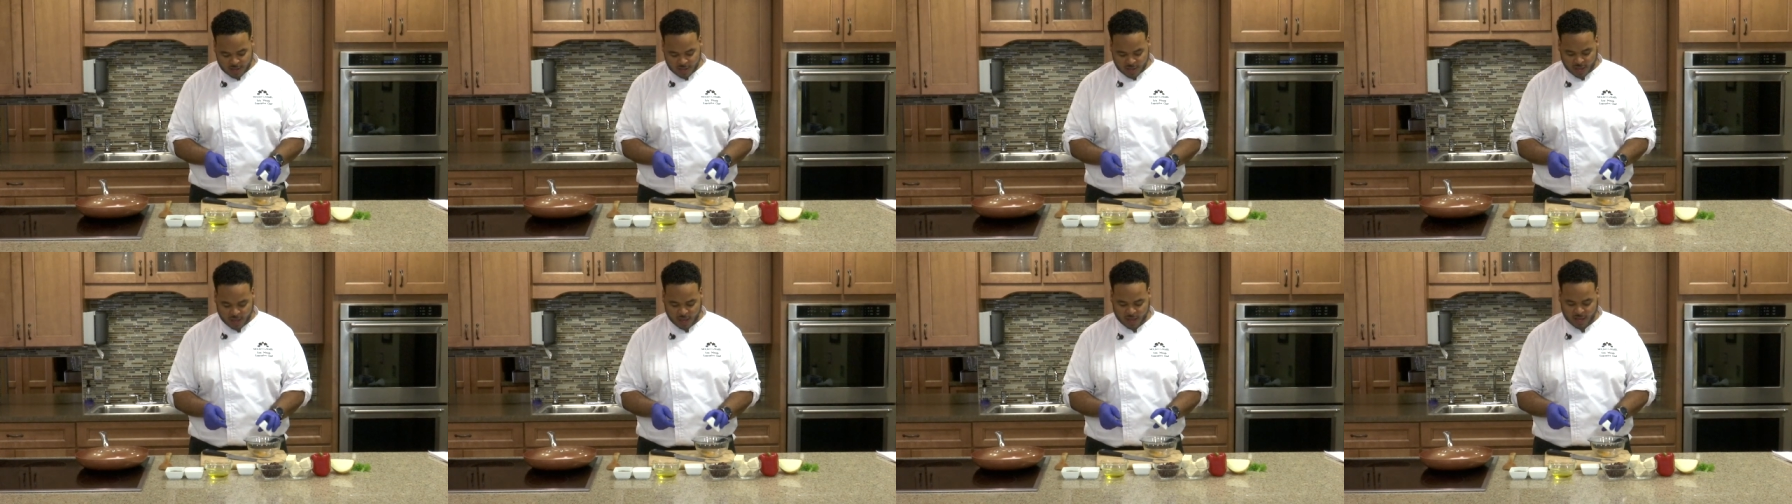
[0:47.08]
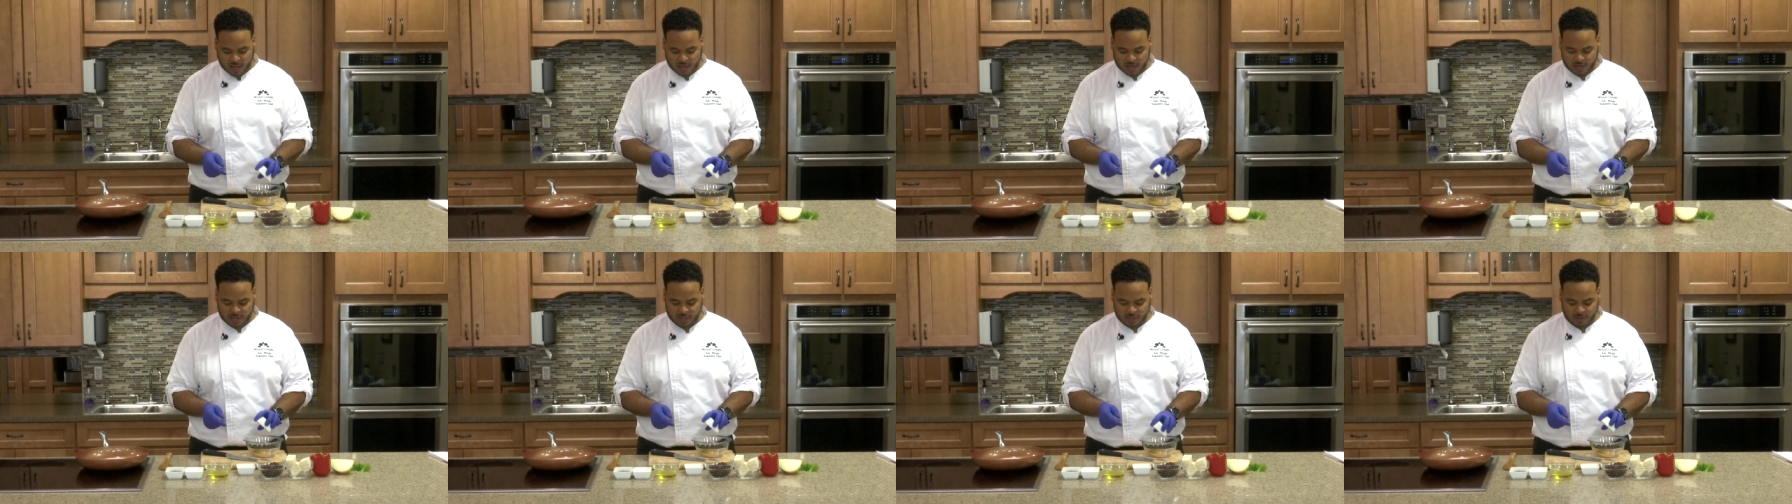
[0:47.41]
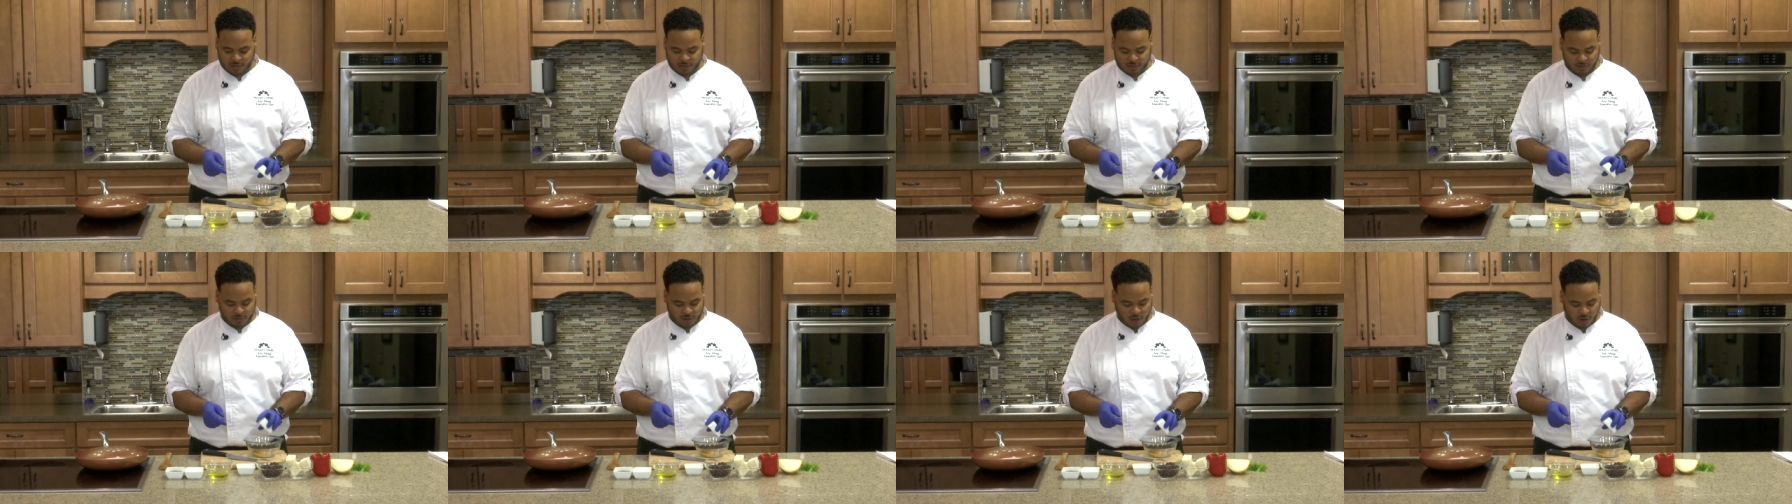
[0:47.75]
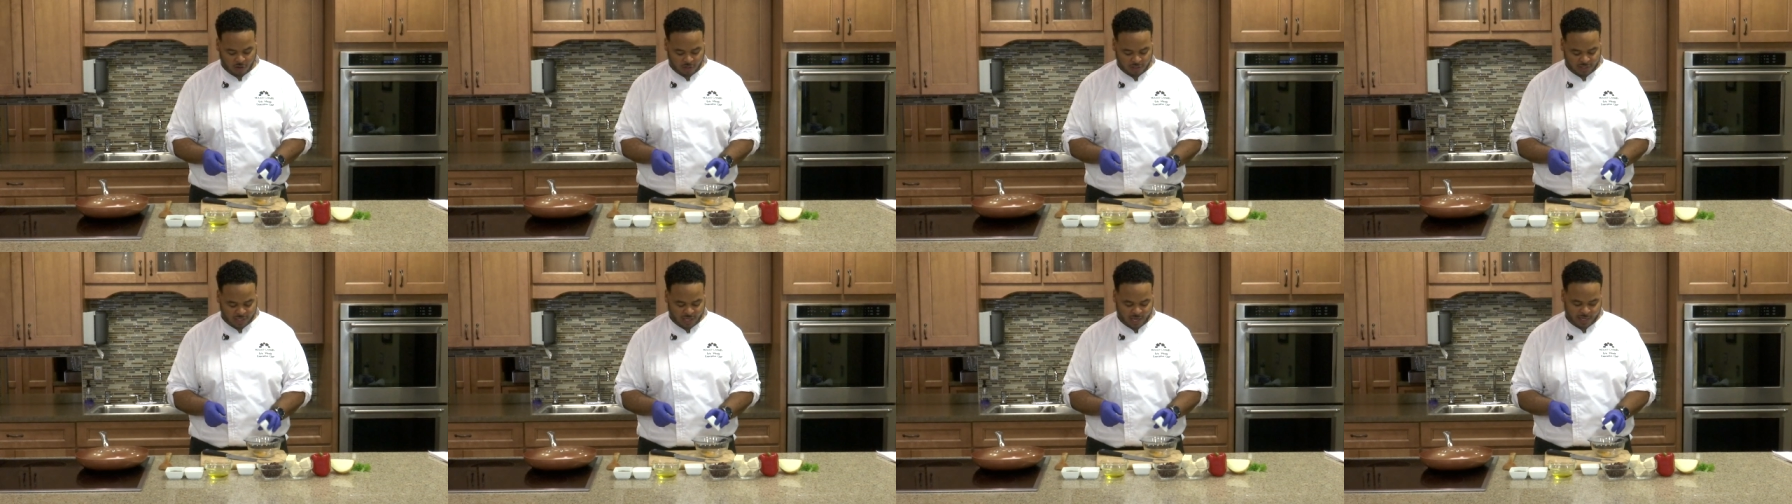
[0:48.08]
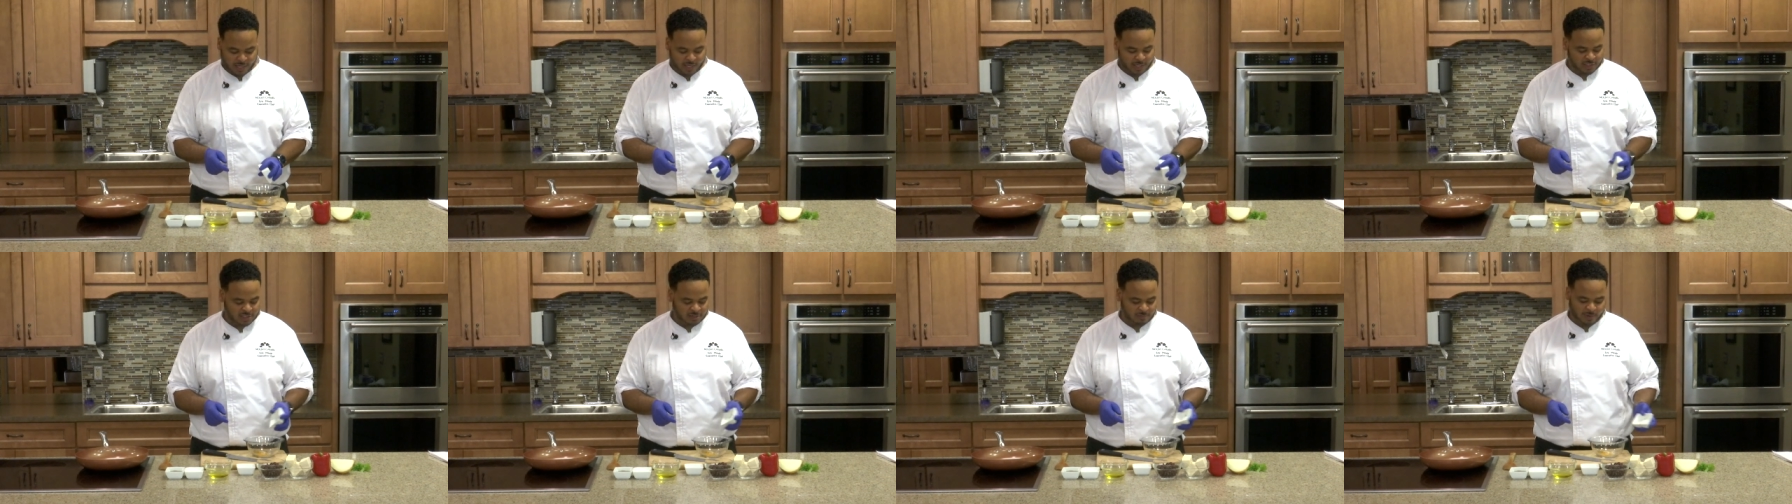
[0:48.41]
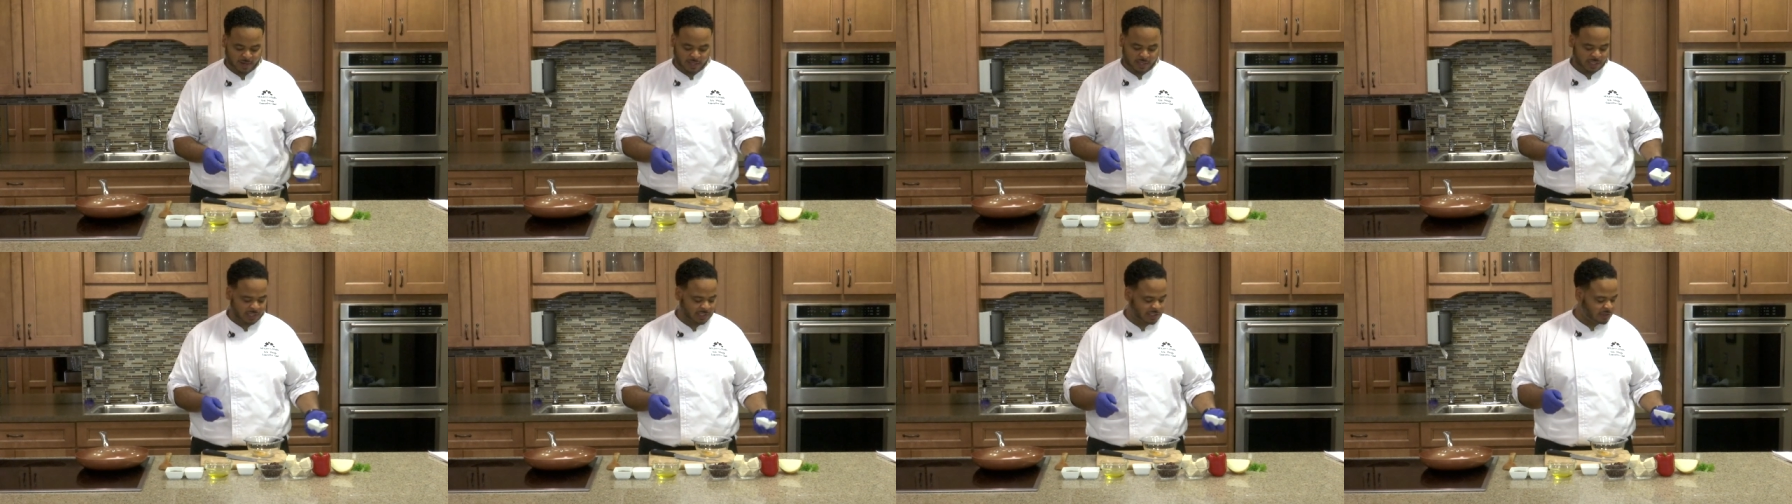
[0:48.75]
And only thing I need to
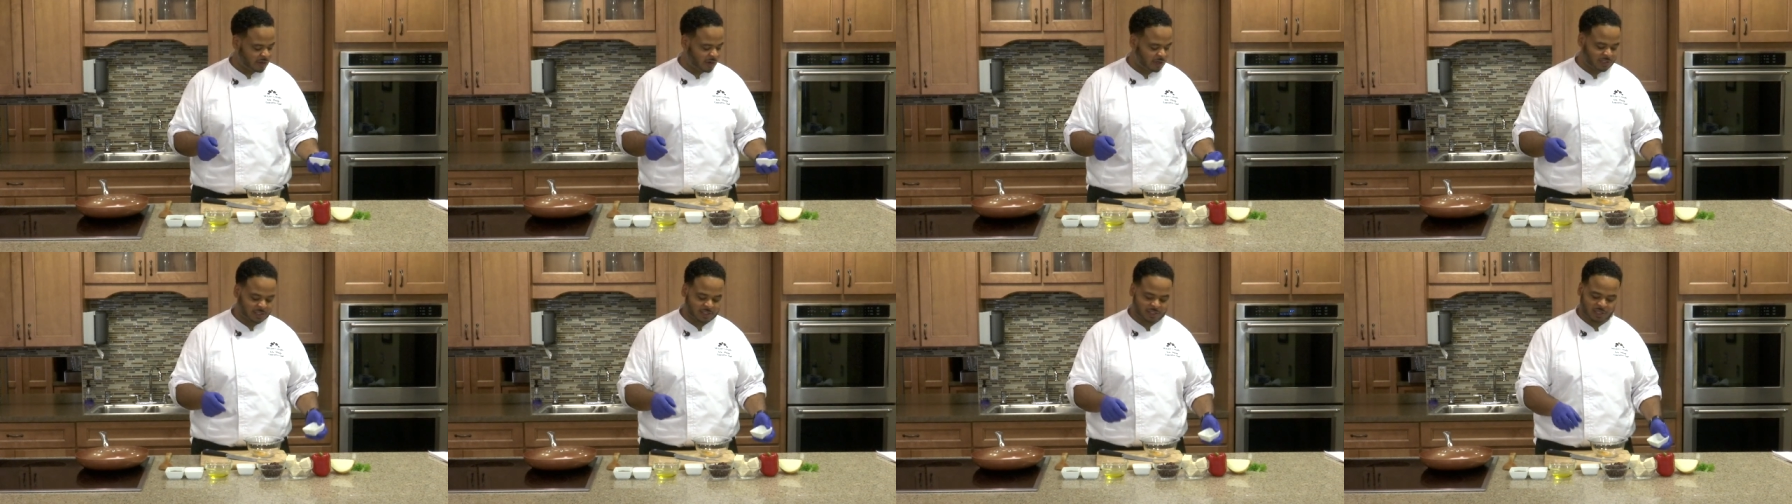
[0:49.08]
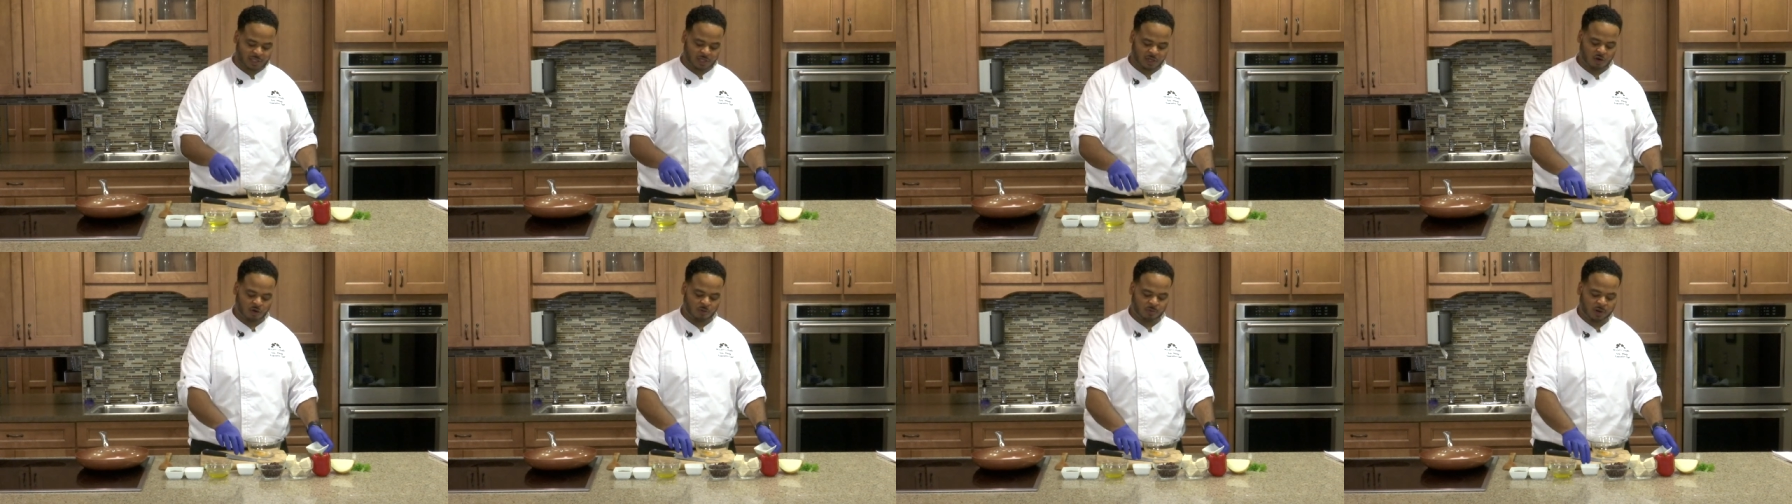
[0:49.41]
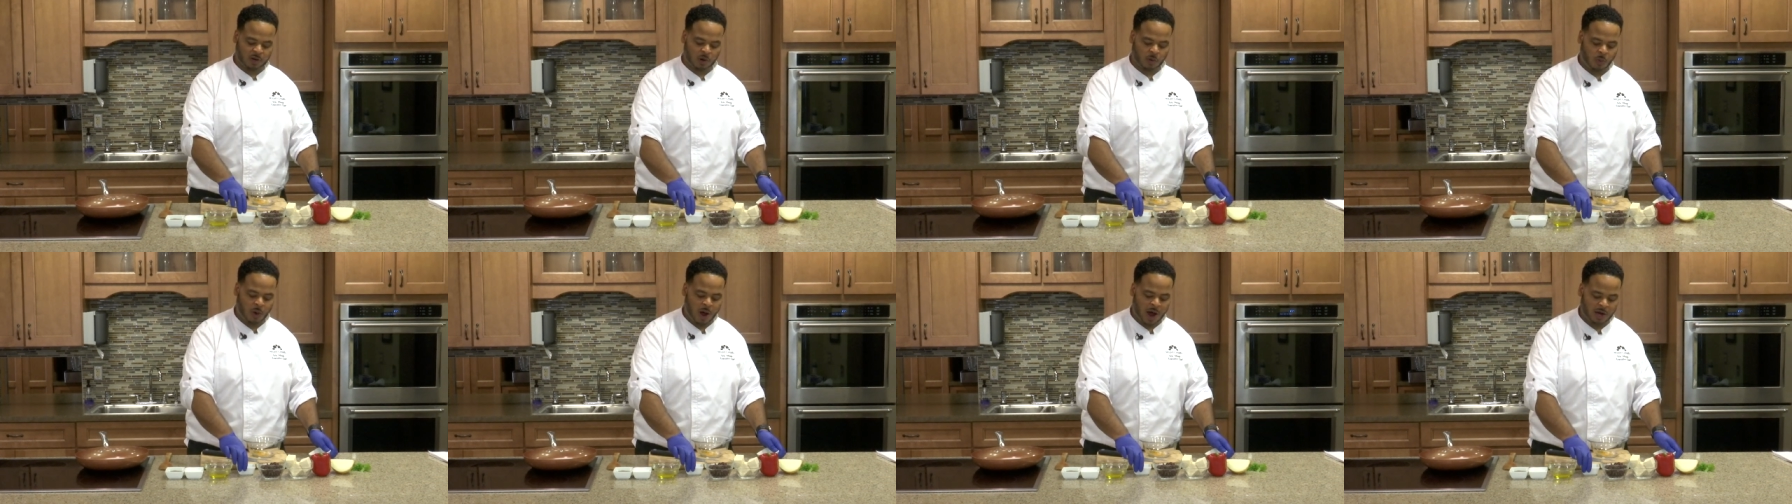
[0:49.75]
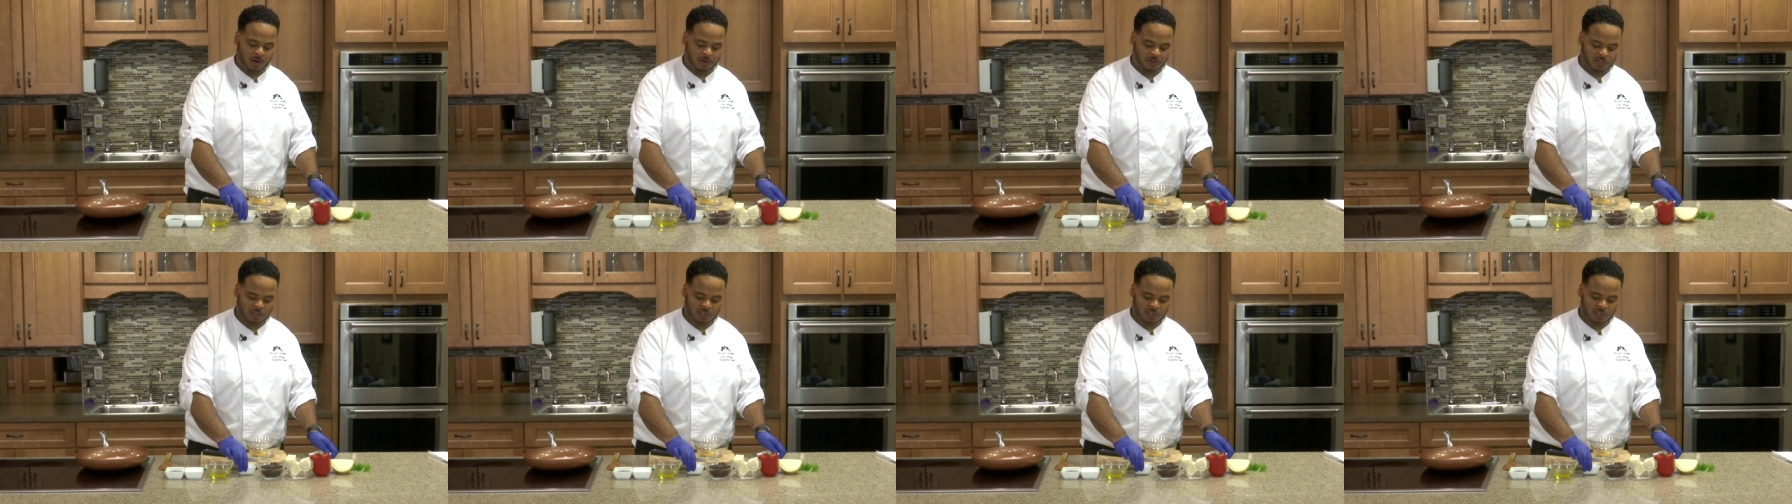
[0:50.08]
make this sauce is a little bit of water.